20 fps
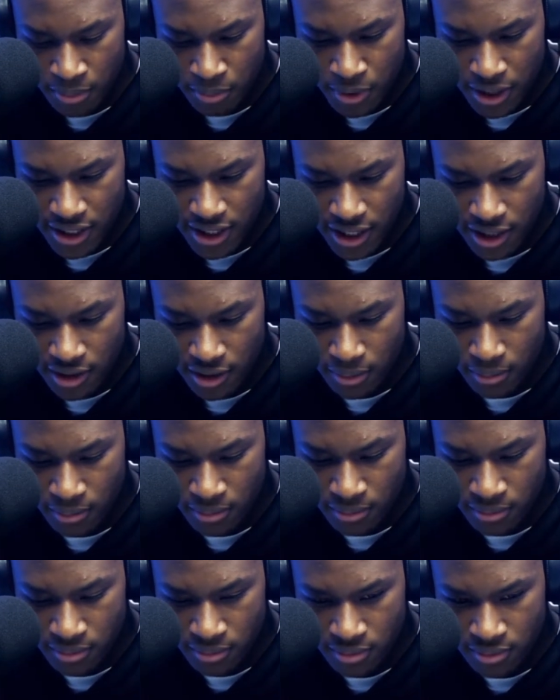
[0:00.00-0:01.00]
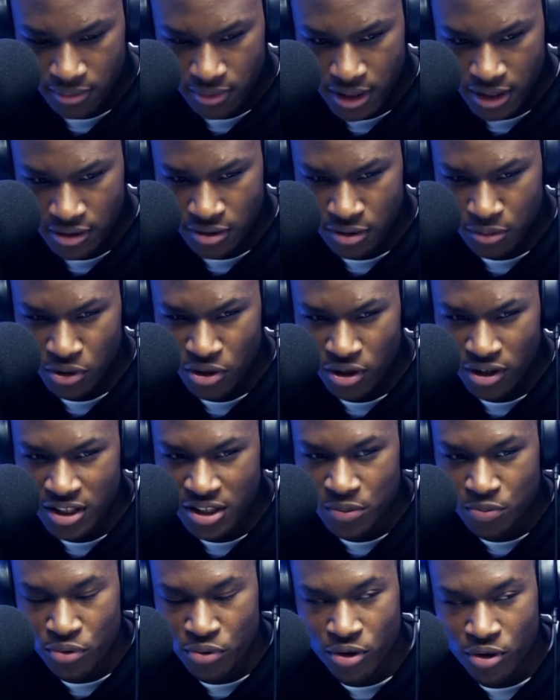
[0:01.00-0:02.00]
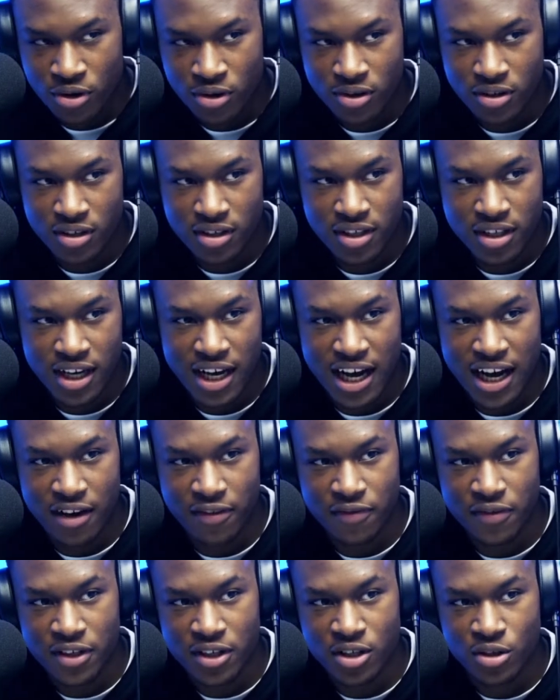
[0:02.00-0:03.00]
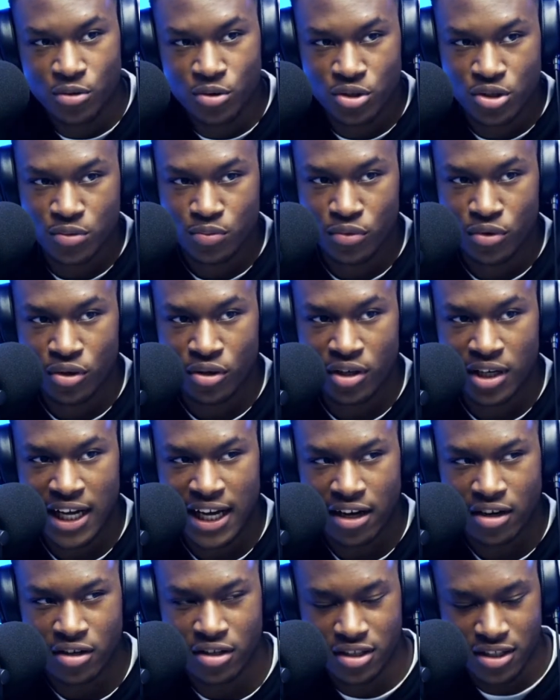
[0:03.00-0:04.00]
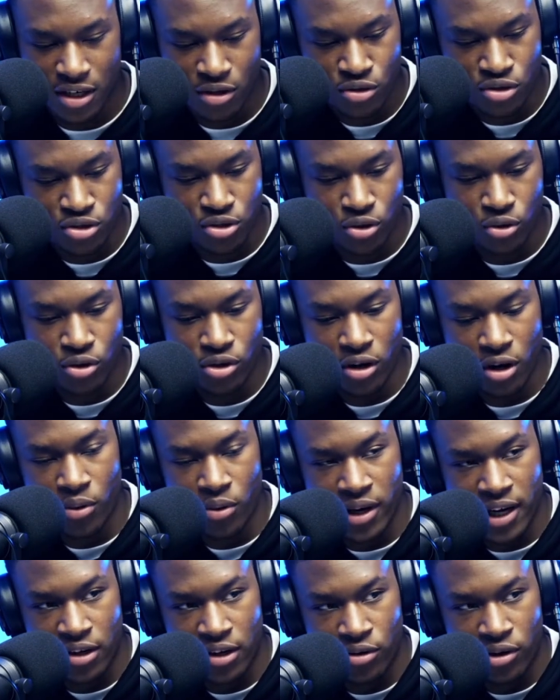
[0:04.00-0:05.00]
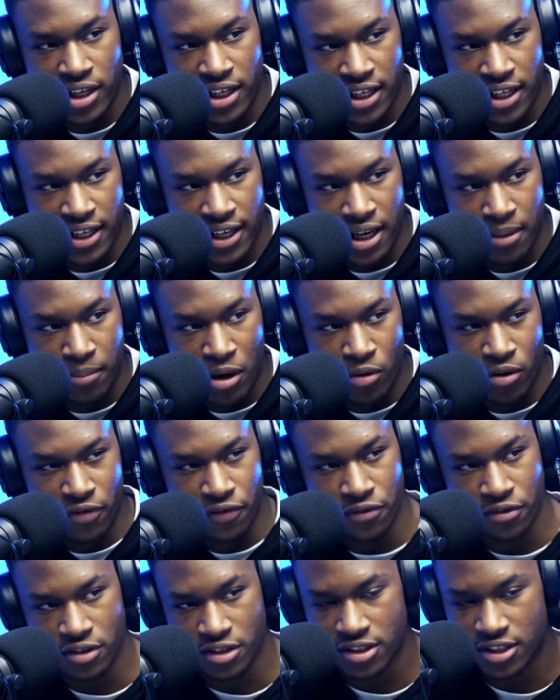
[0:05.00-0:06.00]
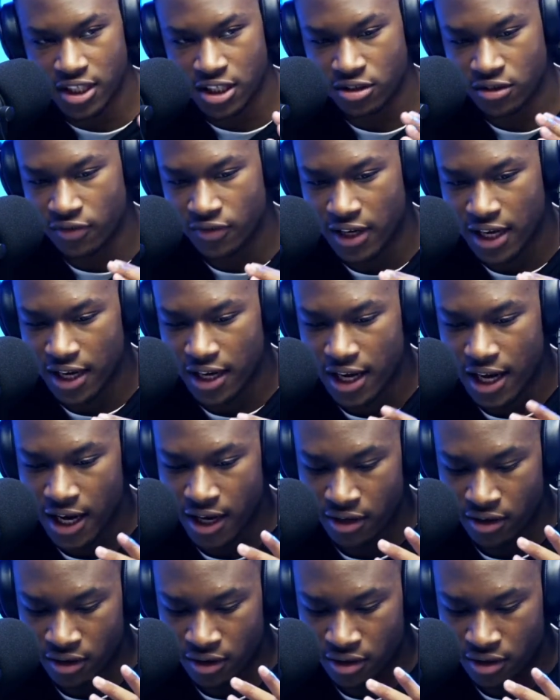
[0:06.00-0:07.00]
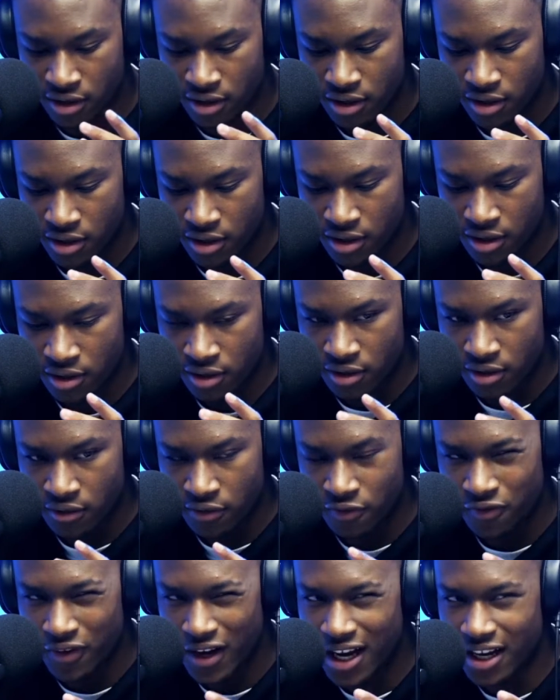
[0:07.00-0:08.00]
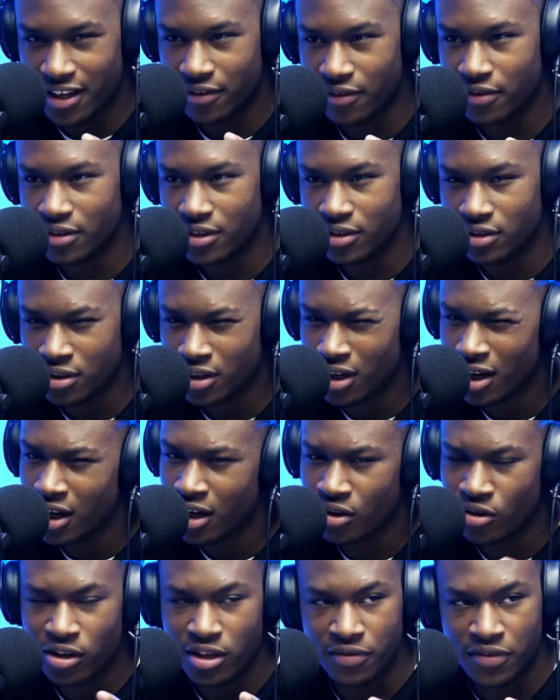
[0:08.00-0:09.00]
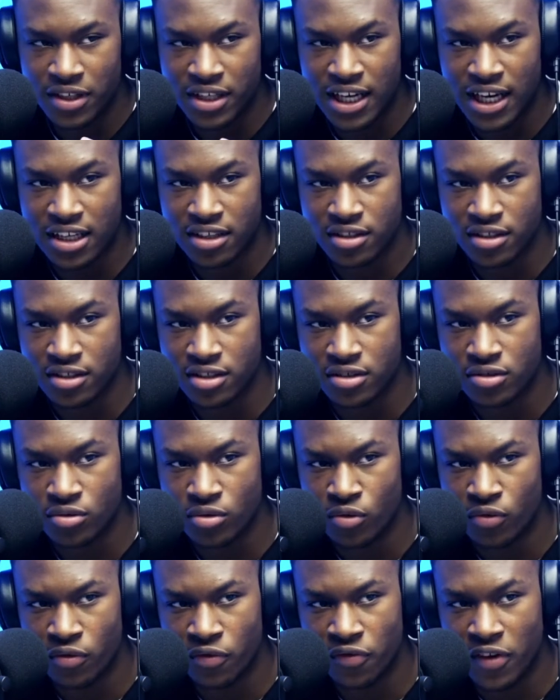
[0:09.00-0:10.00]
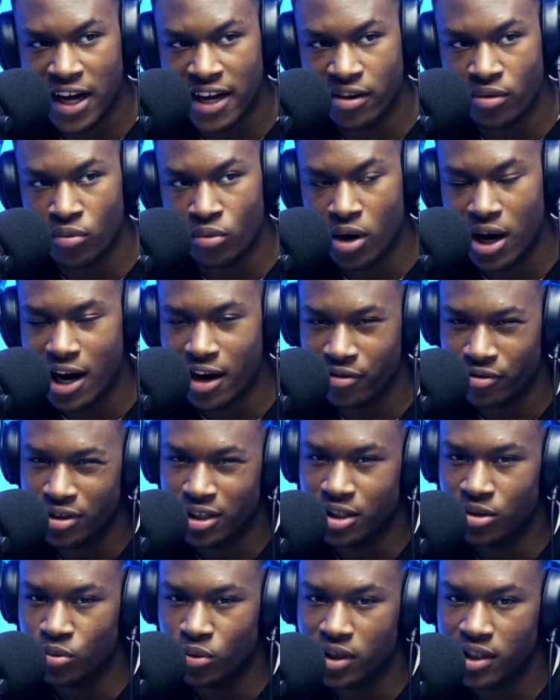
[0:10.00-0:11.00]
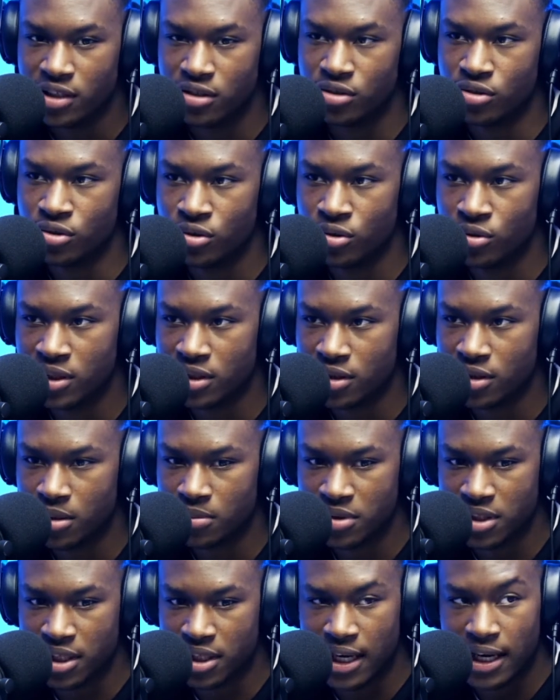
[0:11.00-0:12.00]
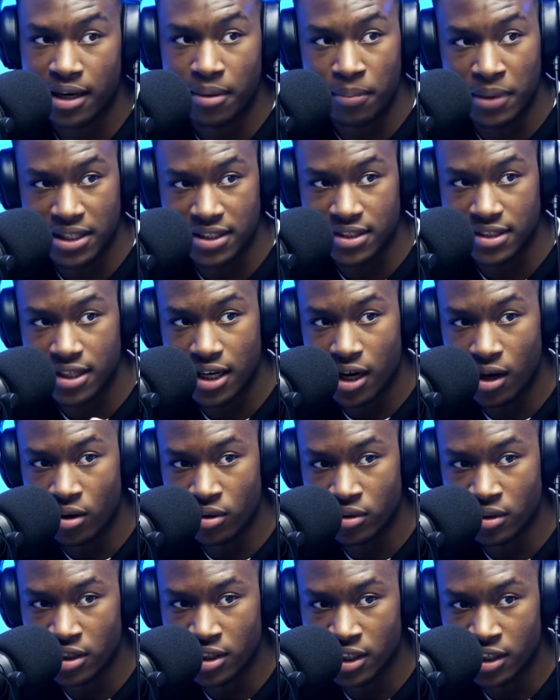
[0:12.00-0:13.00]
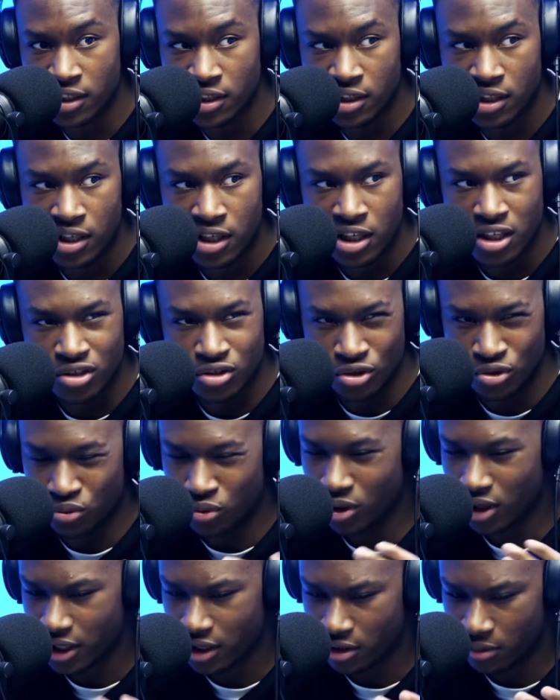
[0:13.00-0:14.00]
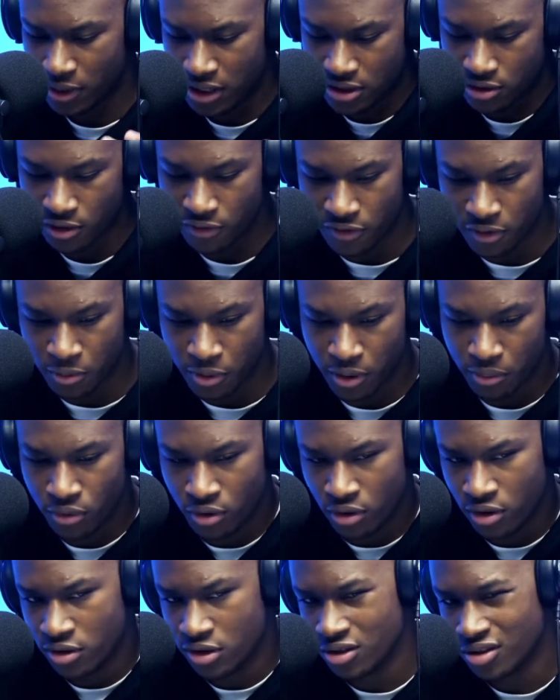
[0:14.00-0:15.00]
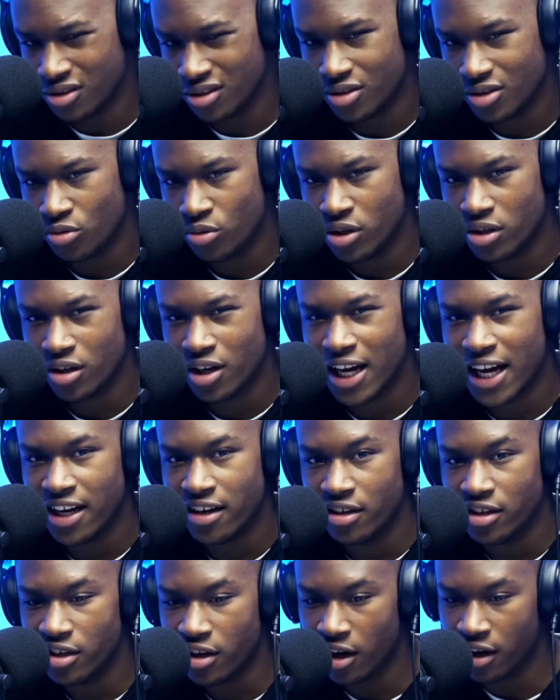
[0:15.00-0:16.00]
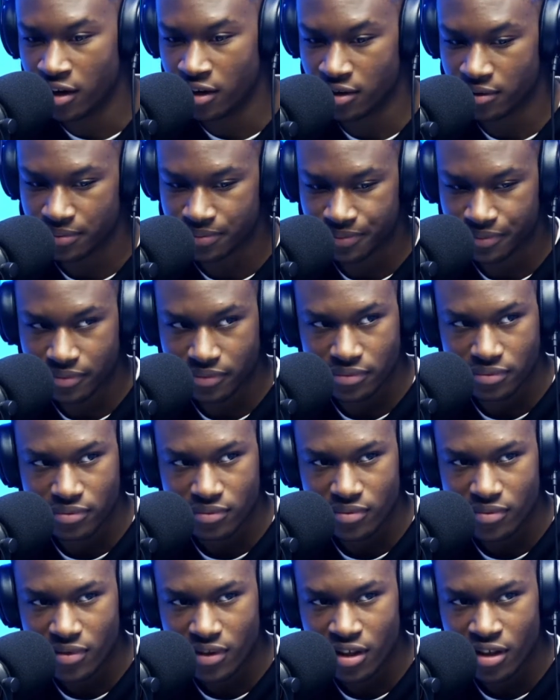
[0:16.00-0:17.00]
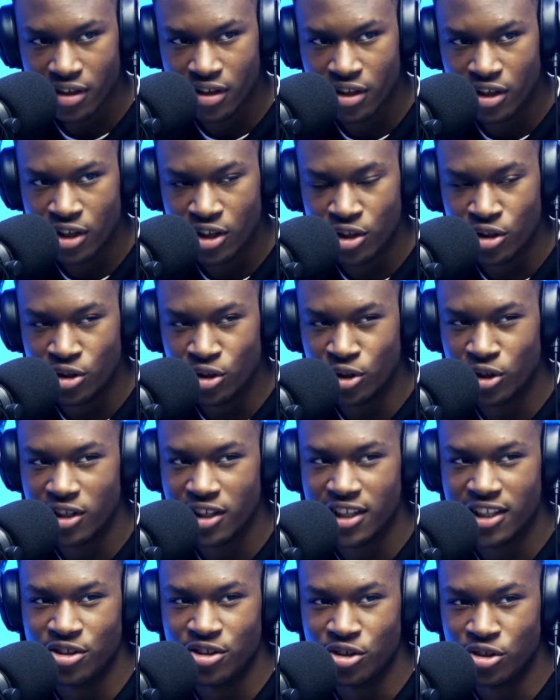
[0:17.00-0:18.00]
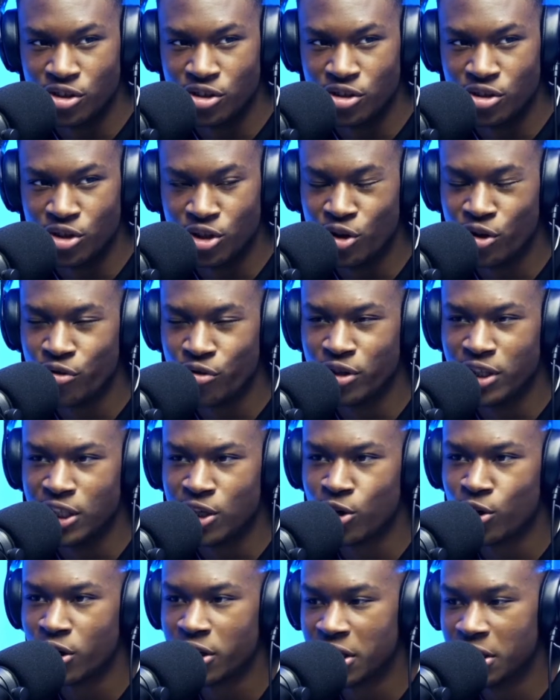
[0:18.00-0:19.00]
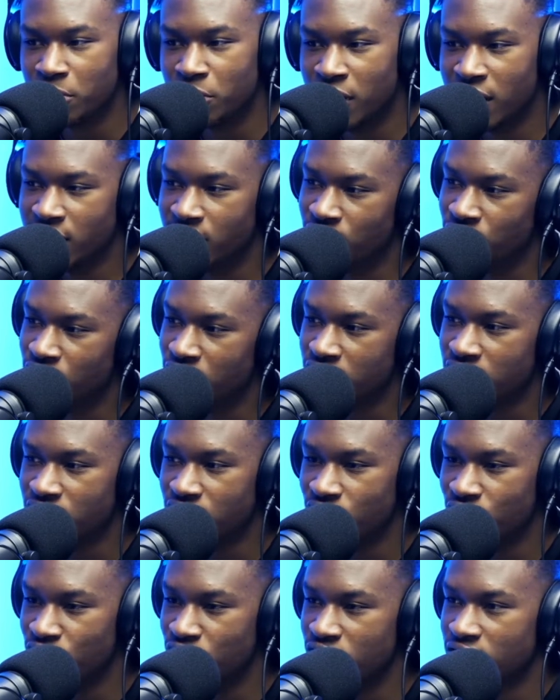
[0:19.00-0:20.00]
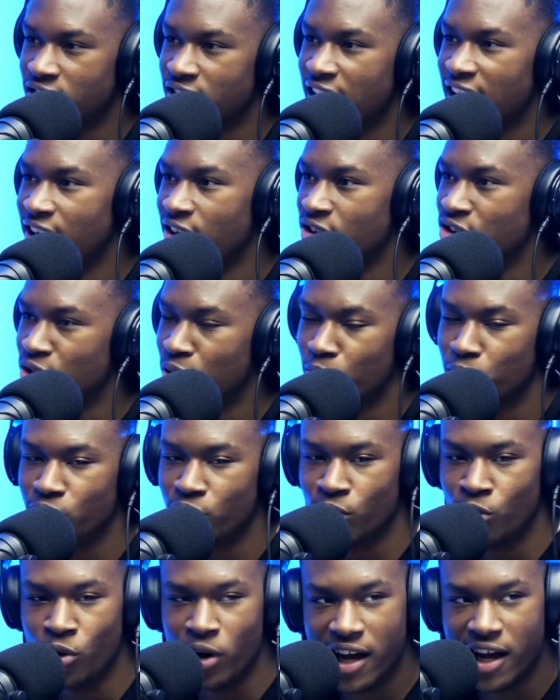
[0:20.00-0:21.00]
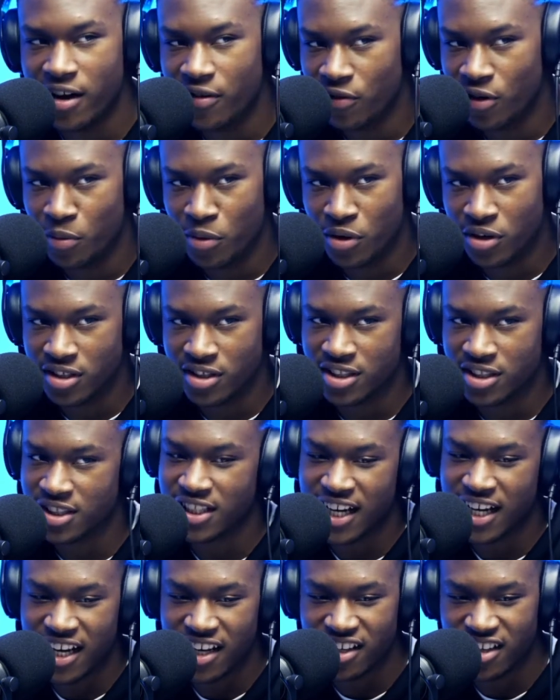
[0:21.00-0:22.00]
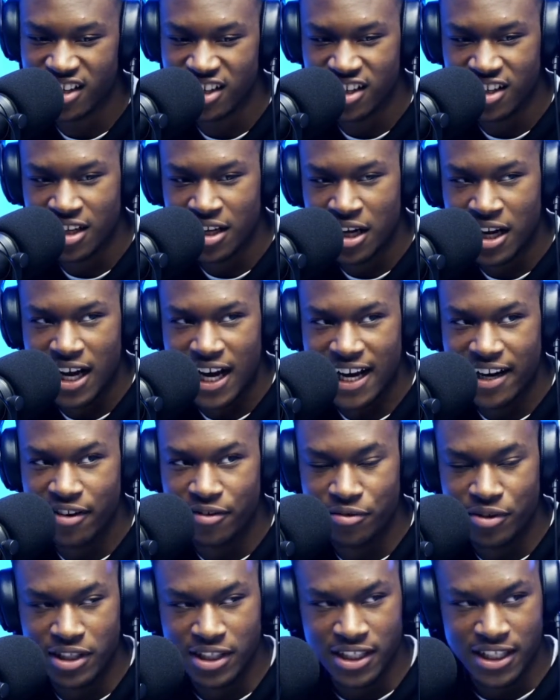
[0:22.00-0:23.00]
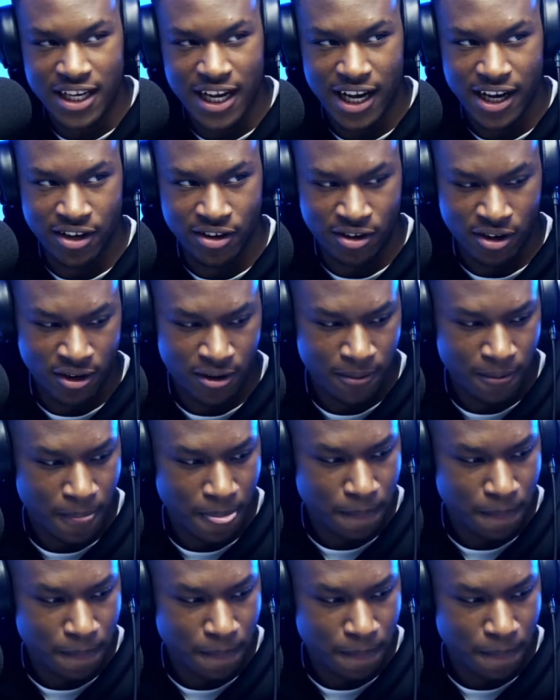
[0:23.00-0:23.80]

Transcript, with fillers: but then um, to be honest, bro, I think it was more like because I was so young when I got in the game. I went through a stage of like kind of anxiety. No, not even that. Just finding what I really wanted to do in terms of like my sound and yeah. just working on myself a bit more. Because when you're kind of young, you, you you don't really clock it, but you just you're just kind of jumping on whatever because mm. it's hmm. like I didn't really kind of